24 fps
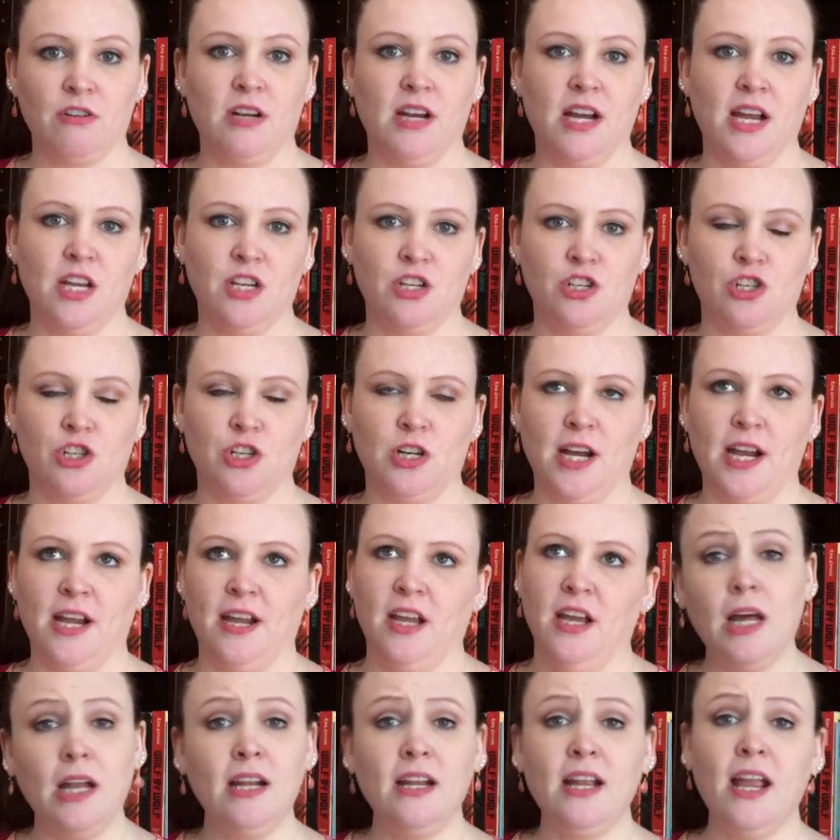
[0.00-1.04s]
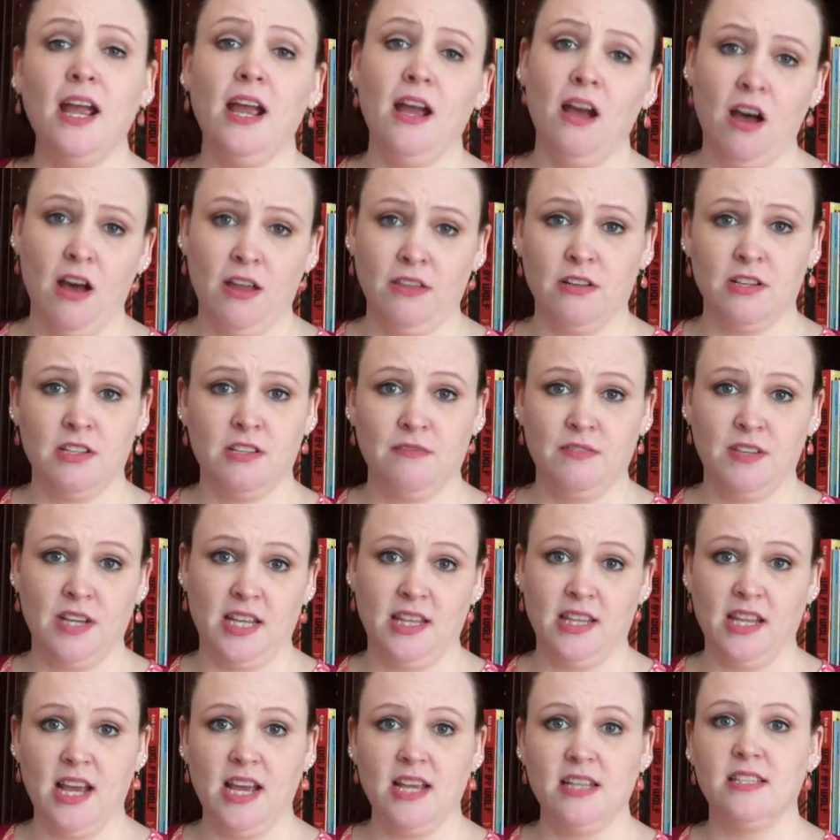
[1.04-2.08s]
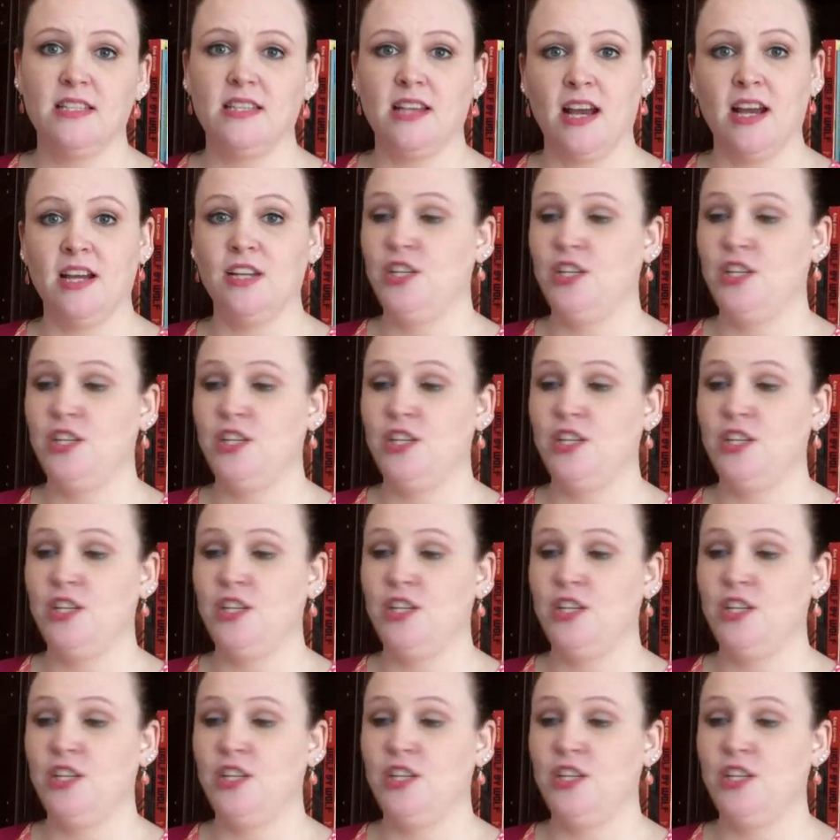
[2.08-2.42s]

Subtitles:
a history. A lot of authors have done this.